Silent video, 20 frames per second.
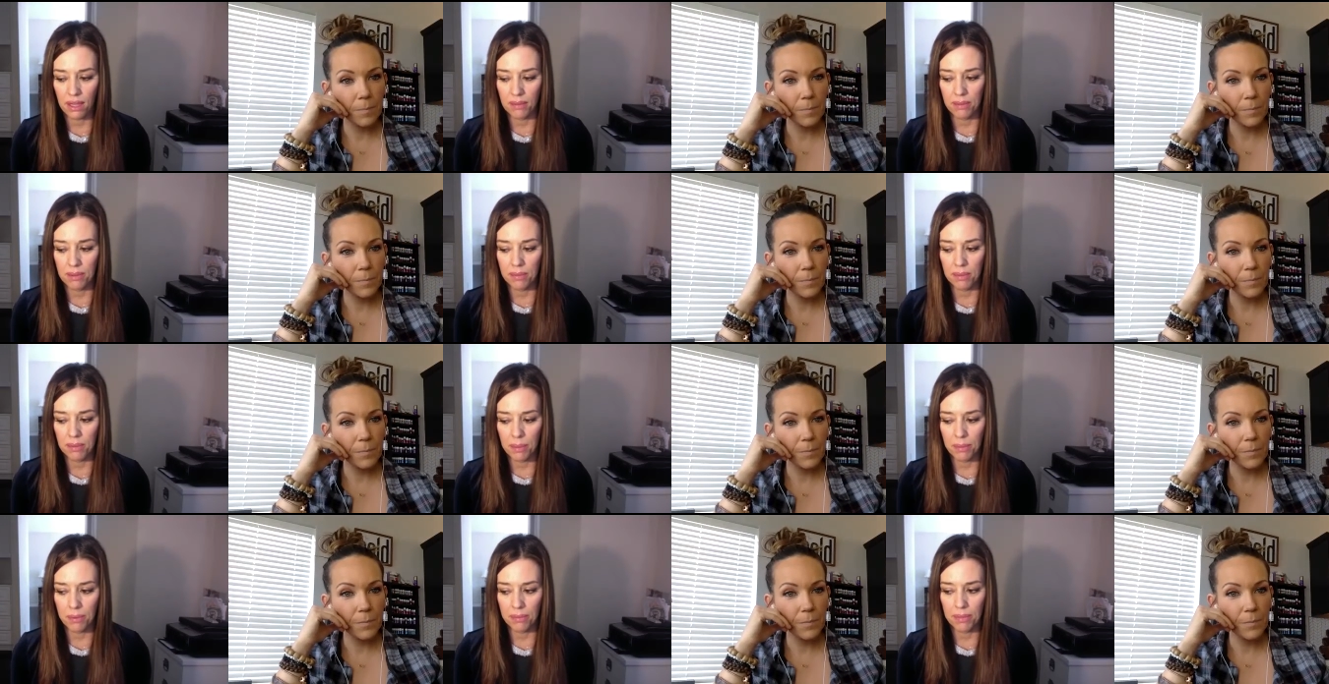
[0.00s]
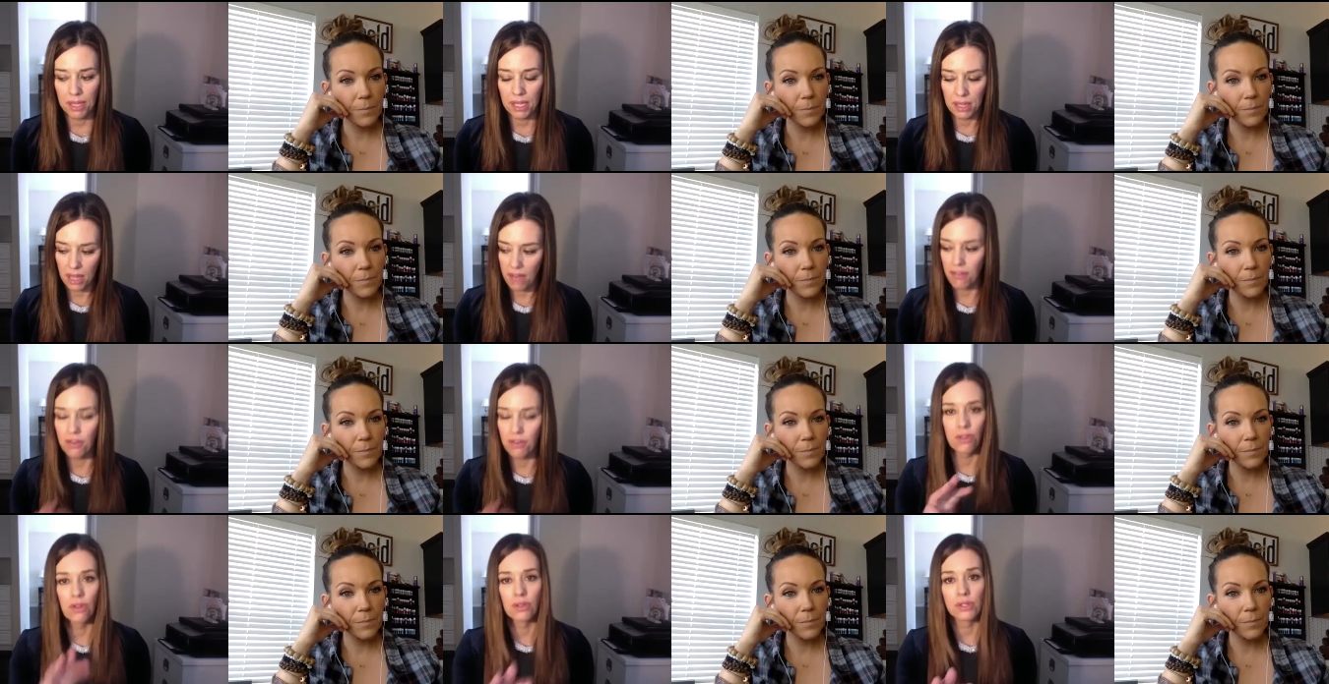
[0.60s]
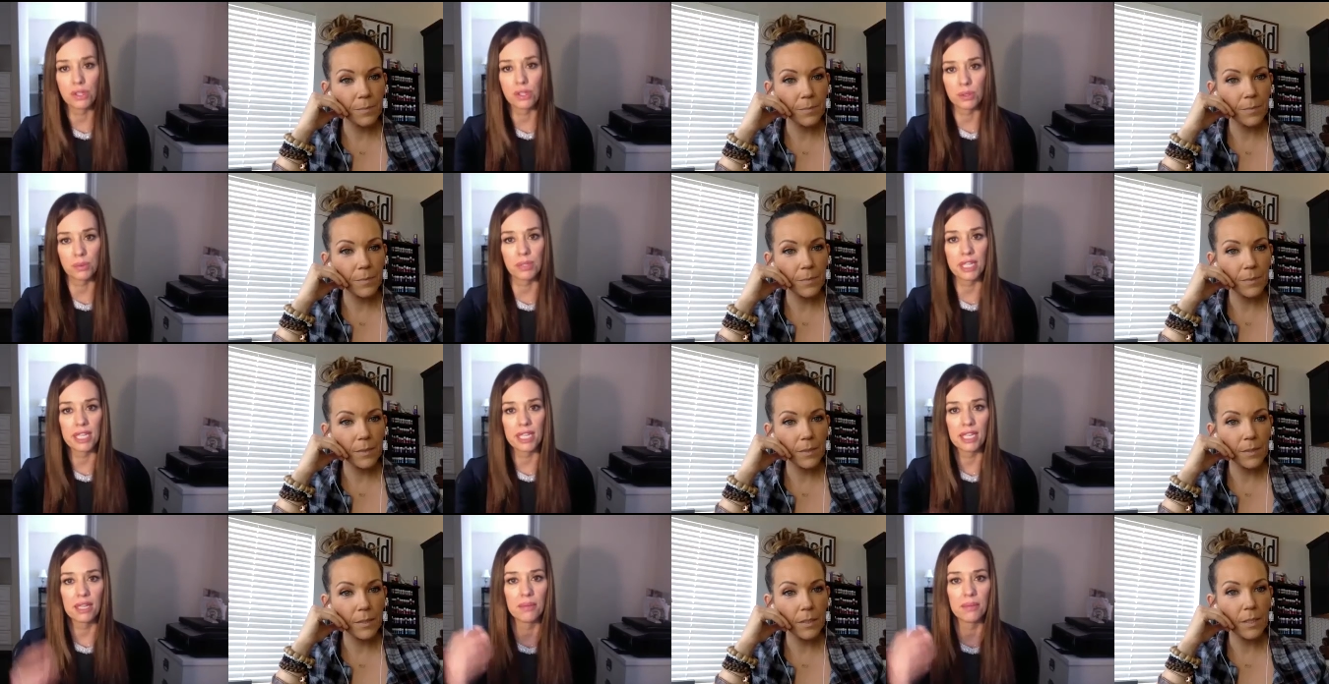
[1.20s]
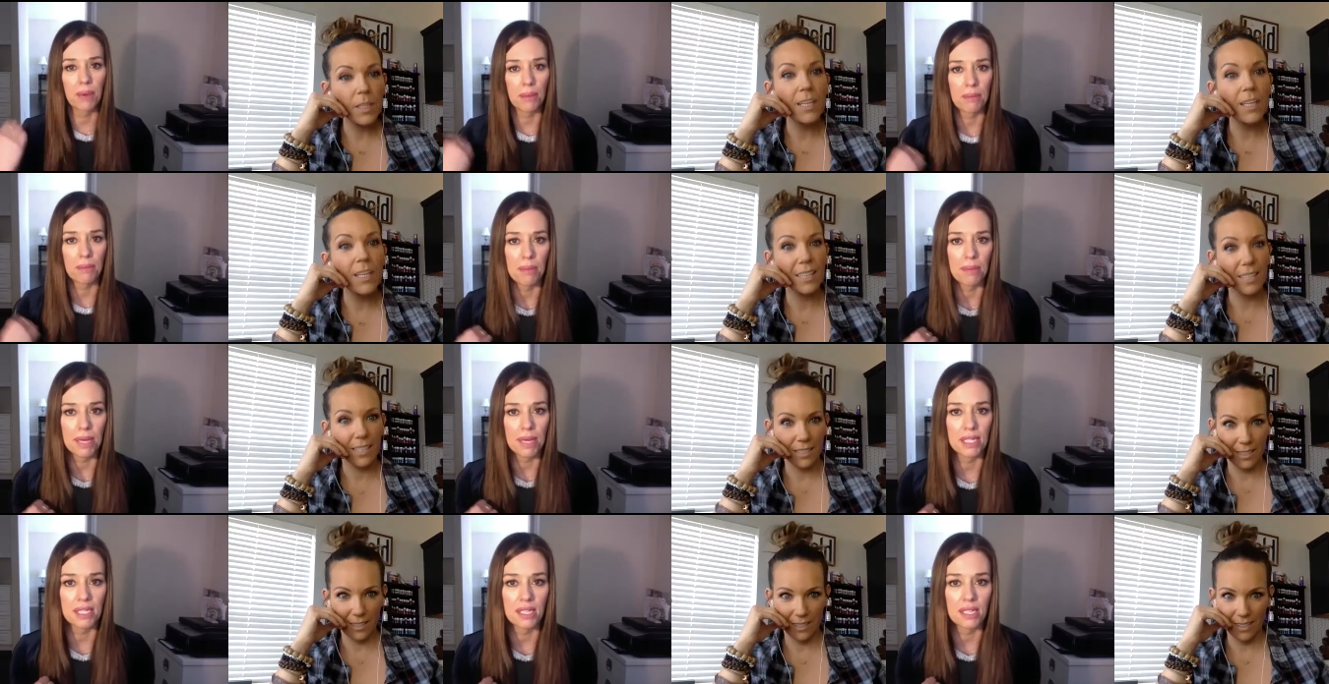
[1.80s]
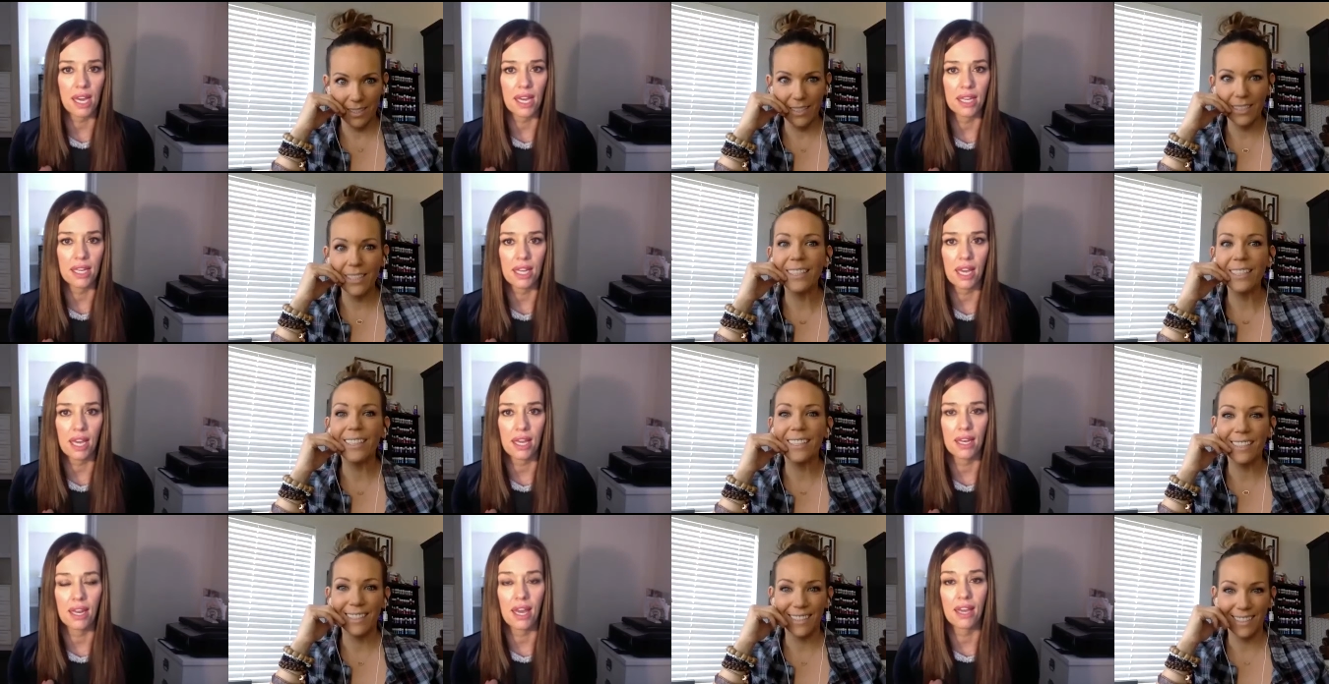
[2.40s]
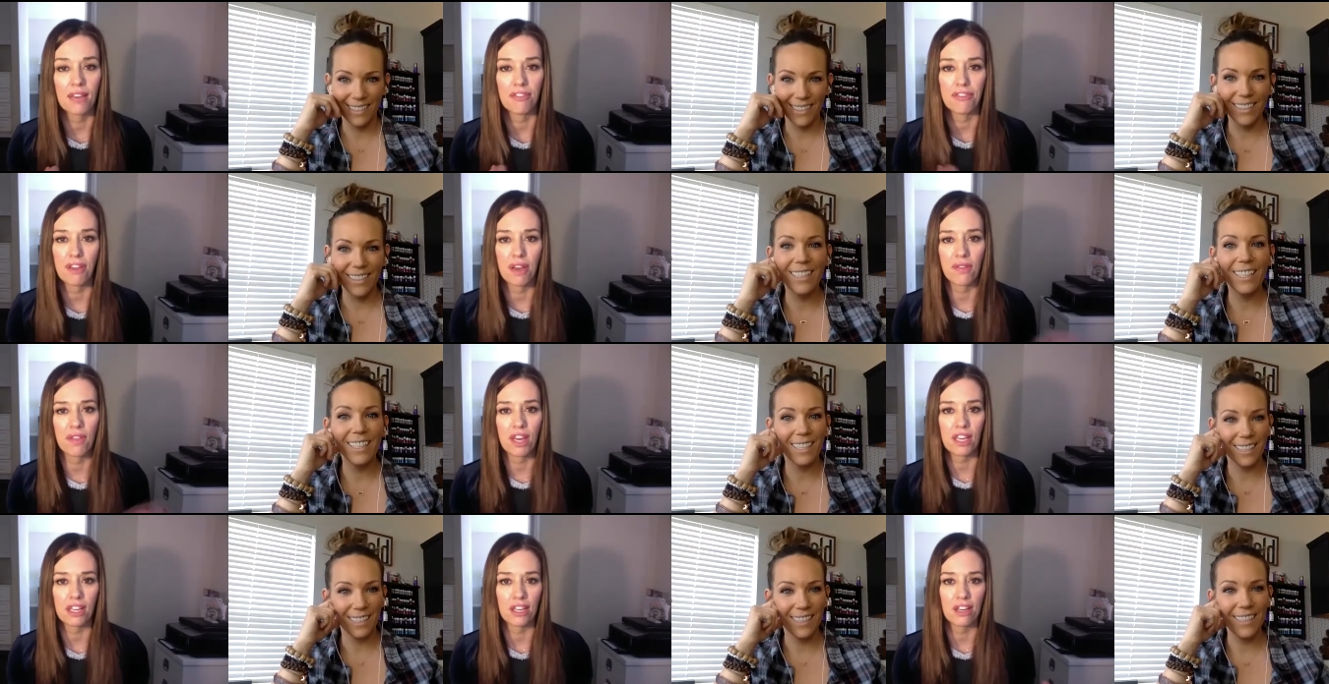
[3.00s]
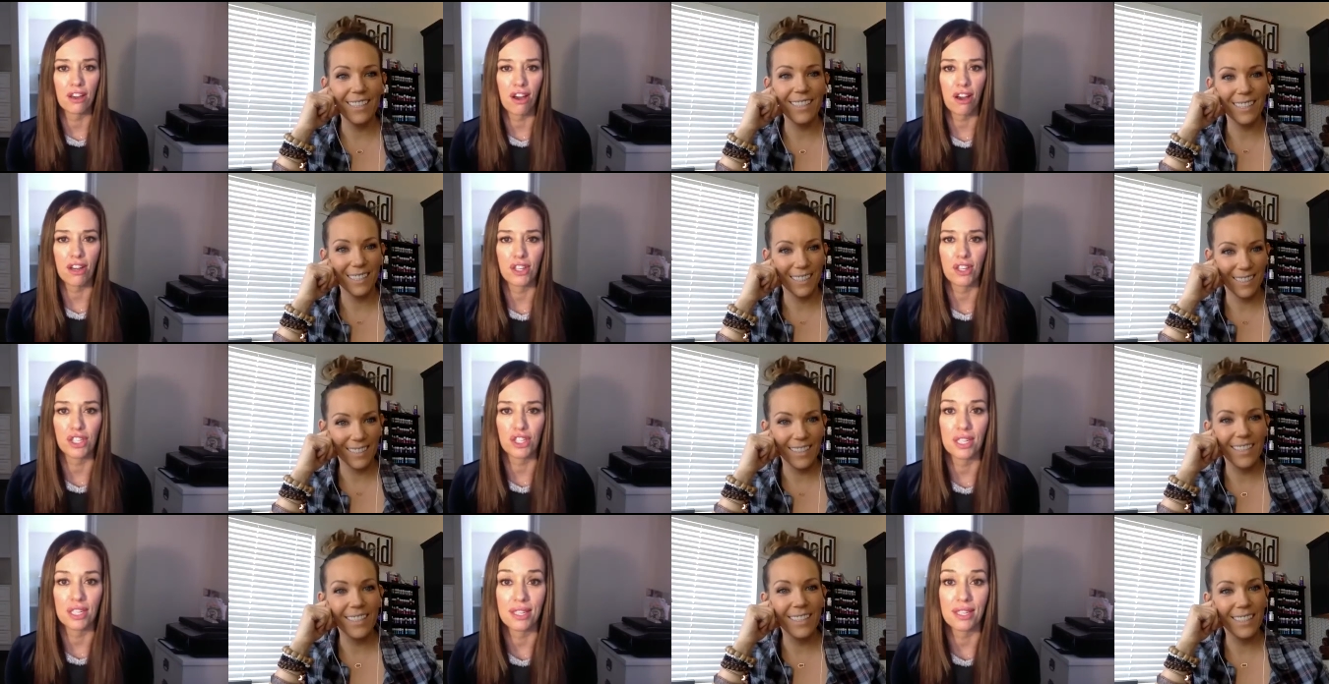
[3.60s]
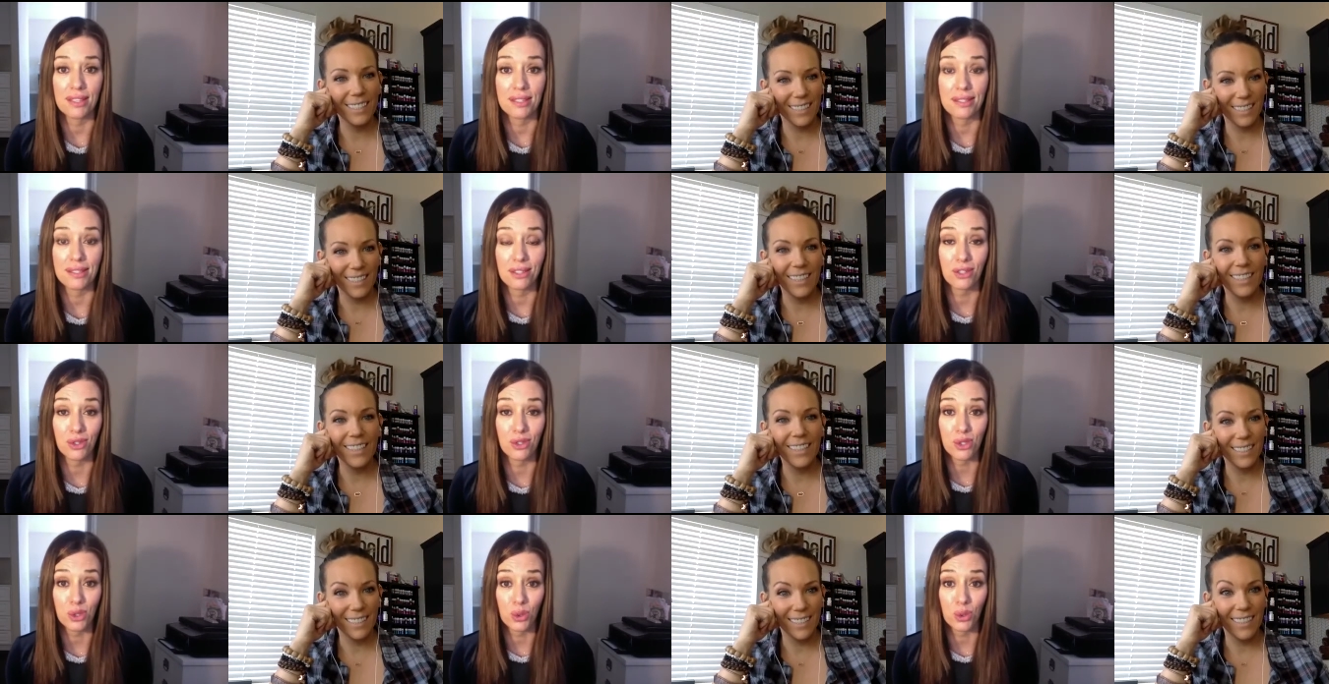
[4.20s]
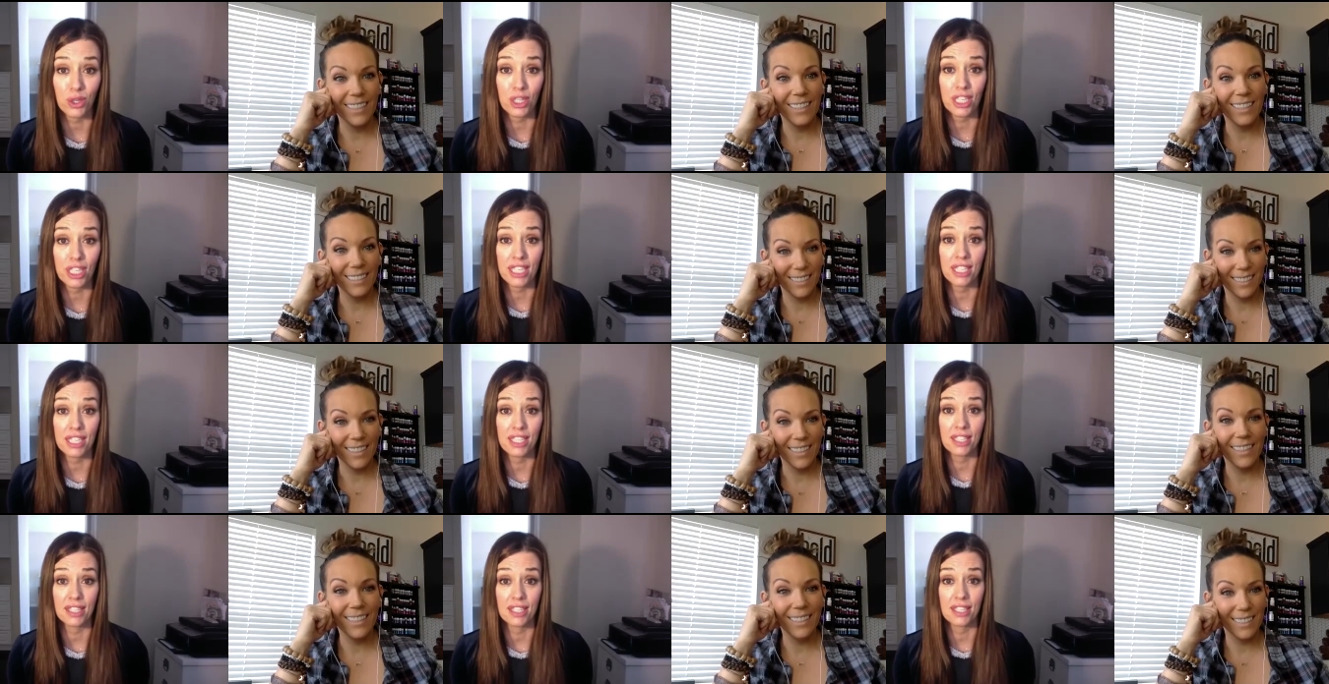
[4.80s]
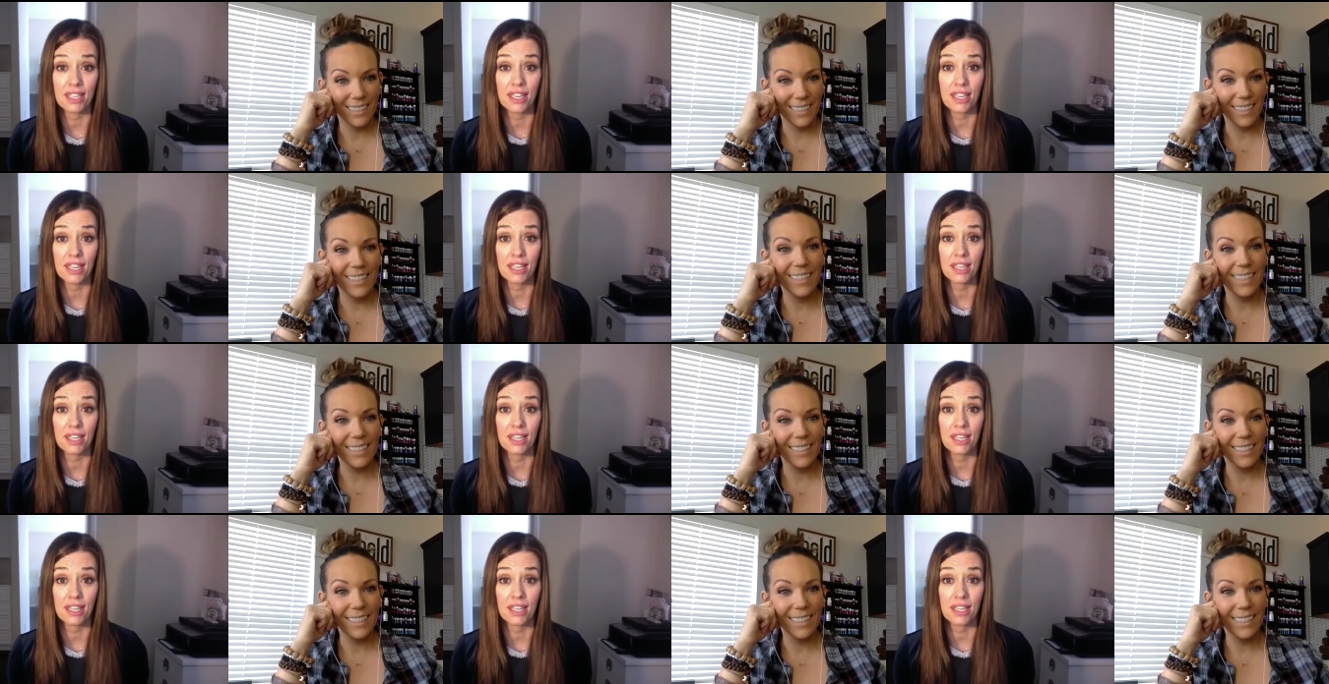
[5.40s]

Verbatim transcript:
Speaker 1: lemon, peppermint, and lavender. Those three by my bedside, and I found that concoction in this little store in